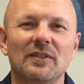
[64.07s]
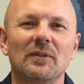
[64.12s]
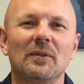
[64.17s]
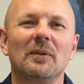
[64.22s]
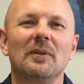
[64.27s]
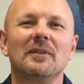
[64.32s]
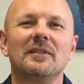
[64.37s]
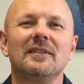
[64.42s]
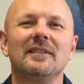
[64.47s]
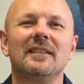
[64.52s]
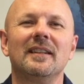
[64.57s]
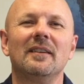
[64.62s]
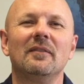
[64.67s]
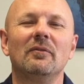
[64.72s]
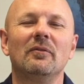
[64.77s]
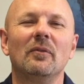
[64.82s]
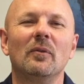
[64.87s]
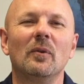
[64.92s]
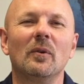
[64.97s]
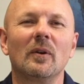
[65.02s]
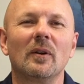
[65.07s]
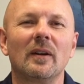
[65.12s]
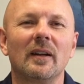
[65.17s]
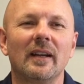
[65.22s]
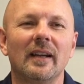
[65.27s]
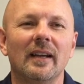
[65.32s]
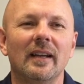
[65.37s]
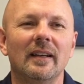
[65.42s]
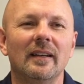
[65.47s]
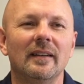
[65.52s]
stores instead of 4,
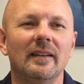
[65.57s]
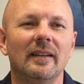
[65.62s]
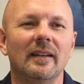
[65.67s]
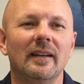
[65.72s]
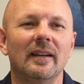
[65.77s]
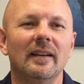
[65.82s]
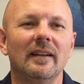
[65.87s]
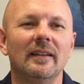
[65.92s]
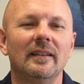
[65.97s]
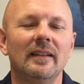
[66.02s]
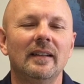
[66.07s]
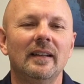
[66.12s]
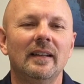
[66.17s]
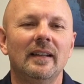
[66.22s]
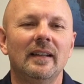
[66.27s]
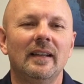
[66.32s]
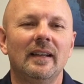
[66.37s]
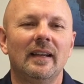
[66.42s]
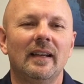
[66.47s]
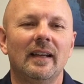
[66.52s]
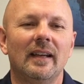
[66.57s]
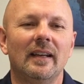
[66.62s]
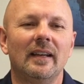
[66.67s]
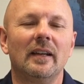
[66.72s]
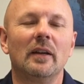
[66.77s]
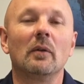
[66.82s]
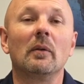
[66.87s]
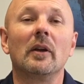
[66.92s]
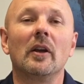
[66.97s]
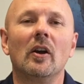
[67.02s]
and
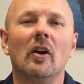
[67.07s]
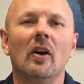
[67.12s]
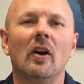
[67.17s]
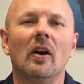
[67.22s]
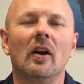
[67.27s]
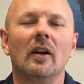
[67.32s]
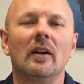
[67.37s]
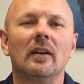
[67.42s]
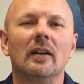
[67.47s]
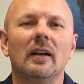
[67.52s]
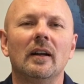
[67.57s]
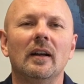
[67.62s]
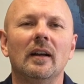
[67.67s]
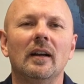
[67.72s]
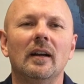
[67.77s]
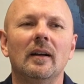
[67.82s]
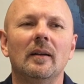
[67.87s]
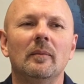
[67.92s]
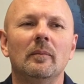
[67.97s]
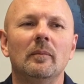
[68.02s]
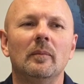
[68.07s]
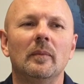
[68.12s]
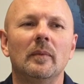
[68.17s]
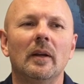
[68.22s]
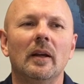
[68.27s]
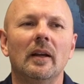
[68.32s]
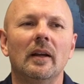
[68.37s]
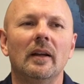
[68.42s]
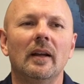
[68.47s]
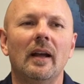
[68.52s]
here we are
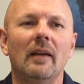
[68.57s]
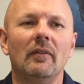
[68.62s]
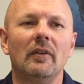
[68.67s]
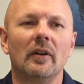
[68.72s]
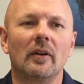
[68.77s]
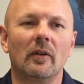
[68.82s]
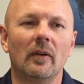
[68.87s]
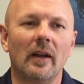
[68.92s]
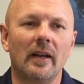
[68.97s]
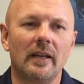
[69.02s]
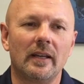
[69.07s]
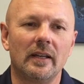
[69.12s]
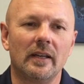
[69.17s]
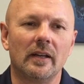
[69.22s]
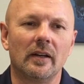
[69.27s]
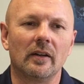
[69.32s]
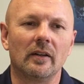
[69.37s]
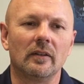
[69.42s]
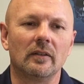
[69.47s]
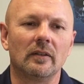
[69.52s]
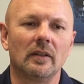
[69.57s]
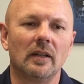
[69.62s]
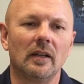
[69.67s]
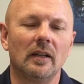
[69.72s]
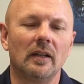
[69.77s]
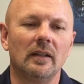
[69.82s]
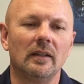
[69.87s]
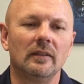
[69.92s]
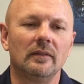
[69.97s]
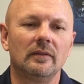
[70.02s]
having a great
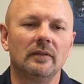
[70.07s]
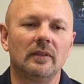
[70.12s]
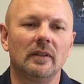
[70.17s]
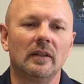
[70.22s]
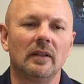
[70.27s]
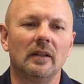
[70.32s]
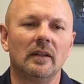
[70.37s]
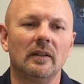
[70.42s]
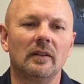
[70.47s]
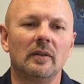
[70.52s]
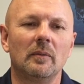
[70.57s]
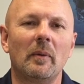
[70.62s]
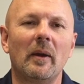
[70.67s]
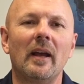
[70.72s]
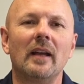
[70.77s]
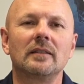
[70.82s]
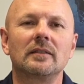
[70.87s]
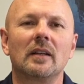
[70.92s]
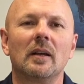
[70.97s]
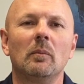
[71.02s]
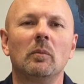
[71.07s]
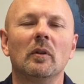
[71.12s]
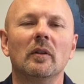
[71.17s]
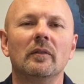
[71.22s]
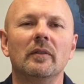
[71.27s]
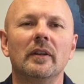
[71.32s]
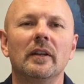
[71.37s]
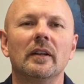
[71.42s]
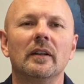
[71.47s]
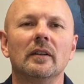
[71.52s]
year the past couple
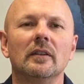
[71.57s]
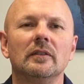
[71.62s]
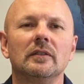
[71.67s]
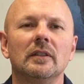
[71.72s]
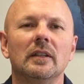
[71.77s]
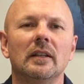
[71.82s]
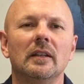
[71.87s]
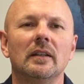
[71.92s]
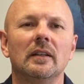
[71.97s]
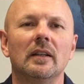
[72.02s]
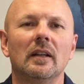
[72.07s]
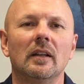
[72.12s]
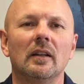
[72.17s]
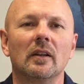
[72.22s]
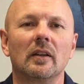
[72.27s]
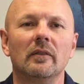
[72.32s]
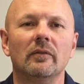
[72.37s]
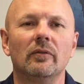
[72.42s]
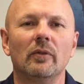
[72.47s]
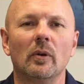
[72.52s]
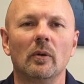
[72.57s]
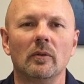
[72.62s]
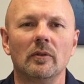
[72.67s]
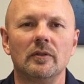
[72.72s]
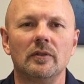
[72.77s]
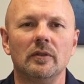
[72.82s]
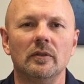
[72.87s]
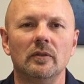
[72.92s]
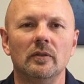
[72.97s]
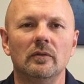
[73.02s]
of years, and looking
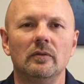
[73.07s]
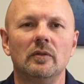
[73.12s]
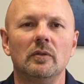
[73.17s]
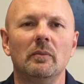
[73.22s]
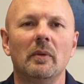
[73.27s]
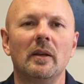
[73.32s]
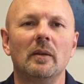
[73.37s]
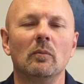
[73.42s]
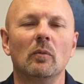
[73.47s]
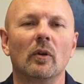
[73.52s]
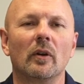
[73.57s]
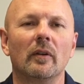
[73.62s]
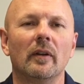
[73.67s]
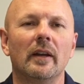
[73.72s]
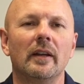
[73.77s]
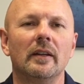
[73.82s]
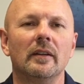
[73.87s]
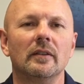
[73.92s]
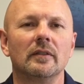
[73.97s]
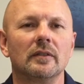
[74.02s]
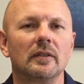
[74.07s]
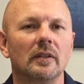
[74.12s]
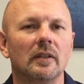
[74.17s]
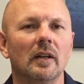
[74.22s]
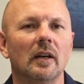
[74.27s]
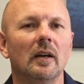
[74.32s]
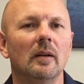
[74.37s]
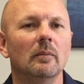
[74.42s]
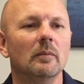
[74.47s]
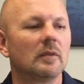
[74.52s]
forward to many more great years to
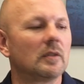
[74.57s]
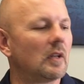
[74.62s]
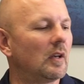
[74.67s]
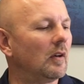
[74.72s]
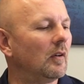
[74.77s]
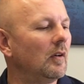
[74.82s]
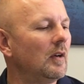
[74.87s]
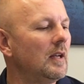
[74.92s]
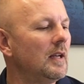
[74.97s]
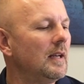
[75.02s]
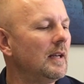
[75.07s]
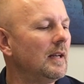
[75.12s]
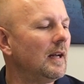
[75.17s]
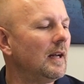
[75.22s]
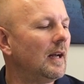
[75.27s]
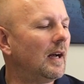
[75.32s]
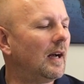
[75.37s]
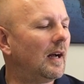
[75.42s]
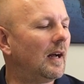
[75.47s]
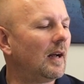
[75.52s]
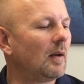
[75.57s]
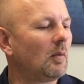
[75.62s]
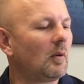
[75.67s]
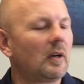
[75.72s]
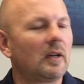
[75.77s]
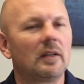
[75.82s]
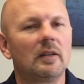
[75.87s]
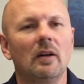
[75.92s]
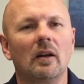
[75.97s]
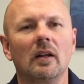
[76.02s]
come. So I
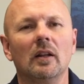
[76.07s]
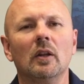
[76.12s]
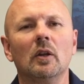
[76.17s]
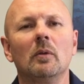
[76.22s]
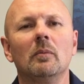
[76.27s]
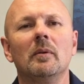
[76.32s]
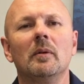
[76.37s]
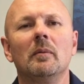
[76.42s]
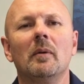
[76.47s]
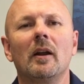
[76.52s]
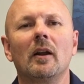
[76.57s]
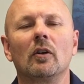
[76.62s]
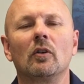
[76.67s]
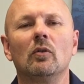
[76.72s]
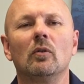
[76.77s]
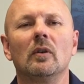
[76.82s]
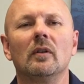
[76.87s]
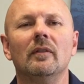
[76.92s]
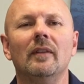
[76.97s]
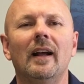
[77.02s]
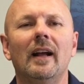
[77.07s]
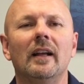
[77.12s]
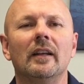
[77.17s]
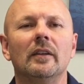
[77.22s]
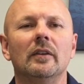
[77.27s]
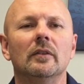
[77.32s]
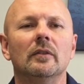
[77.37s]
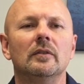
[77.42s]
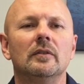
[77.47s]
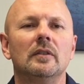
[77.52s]
wanted to talk a little bit about our core
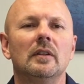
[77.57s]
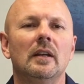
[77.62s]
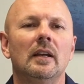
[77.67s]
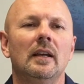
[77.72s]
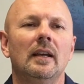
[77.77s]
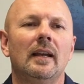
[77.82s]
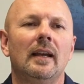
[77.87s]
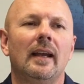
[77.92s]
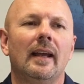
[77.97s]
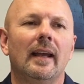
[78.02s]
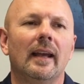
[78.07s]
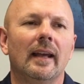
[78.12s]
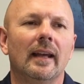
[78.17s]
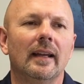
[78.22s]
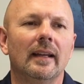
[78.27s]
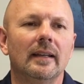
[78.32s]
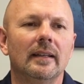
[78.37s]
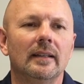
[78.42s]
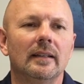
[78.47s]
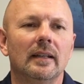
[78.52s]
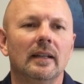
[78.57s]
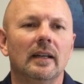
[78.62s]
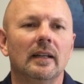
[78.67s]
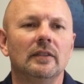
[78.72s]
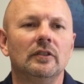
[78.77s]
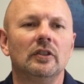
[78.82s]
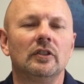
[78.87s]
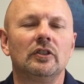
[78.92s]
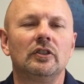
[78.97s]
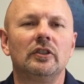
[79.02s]
values and
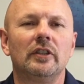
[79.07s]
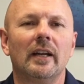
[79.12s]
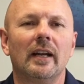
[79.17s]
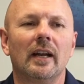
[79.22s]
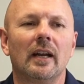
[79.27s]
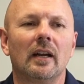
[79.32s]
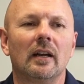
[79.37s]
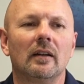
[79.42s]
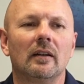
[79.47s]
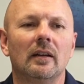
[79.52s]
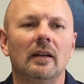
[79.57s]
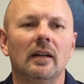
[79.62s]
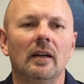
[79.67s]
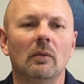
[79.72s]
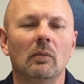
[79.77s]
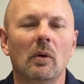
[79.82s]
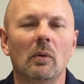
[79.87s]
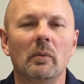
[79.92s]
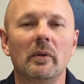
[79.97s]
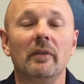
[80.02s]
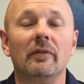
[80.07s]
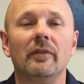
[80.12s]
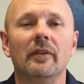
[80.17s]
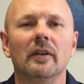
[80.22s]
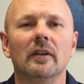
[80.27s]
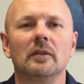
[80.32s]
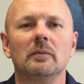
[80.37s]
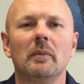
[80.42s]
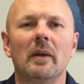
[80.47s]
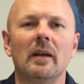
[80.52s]
just share what we
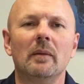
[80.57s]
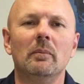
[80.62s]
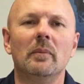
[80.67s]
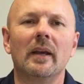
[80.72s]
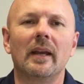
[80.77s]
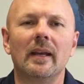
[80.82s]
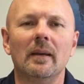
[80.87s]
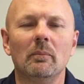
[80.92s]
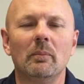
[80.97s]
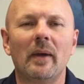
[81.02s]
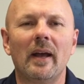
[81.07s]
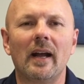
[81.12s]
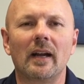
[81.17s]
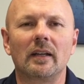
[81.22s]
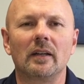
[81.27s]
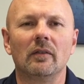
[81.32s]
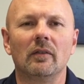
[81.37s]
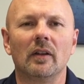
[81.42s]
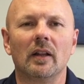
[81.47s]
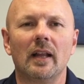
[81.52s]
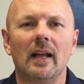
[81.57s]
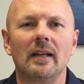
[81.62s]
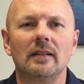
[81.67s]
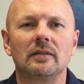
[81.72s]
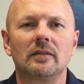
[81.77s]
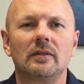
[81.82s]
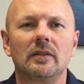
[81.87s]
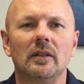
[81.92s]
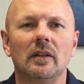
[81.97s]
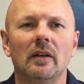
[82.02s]
feel has made a big impact over the
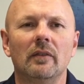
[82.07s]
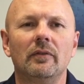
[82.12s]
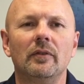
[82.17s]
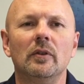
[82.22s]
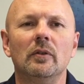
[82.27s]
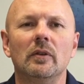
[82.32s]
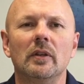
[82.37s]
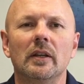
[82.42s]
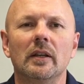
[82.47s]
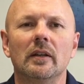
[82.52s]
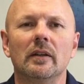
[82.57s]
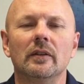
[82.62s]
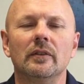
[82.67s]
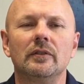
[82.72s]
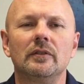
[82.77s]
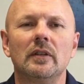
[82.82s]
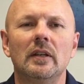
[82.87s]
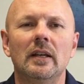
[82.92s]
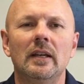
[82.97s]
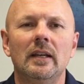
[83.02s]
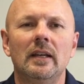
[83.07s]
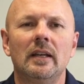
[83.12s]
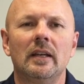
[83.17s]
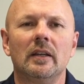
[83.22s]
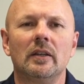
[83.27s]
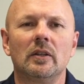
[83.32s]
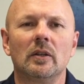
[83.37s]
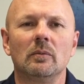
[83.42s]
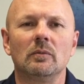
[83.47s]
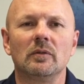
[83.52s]
last few years
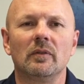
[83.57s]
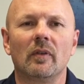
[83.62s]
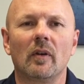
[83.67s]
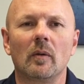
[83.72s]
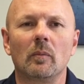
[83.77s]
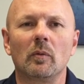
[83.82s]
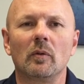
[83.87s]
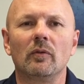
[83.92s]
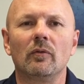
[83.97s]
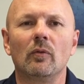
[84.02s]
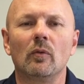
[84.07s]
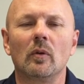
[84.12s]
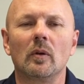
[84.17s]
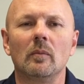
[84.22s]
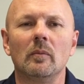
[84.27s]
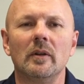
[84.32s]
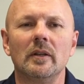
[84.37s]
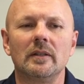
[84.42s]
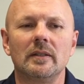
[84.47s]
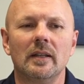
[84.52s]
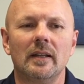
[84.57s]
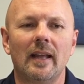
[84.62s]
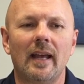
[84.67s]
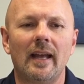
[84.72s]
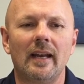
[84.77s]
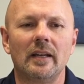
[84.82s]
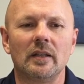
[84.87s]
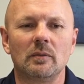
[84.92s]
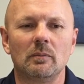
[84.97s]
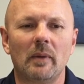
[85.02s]
in terms of our performance, and
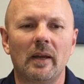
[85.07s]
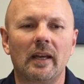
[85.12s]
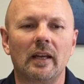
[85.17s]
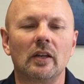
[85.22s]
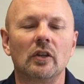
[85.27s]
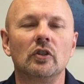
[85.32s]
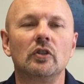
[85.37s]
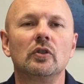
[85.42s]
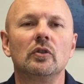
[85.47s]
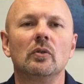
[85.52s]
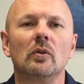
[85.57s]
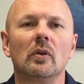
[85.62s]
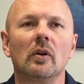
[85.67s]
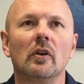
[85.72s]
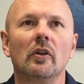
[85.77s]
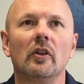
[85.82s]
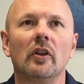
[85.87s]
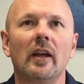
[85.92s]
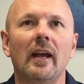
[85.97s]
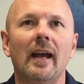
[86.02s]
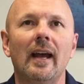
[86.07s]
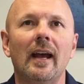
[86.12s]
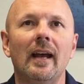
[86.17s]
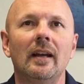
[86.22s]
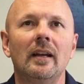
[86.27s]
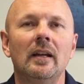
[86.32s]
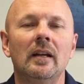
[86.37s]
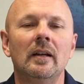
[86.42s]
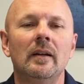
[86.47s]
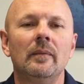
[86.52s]
that is making sure
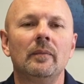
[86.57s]
that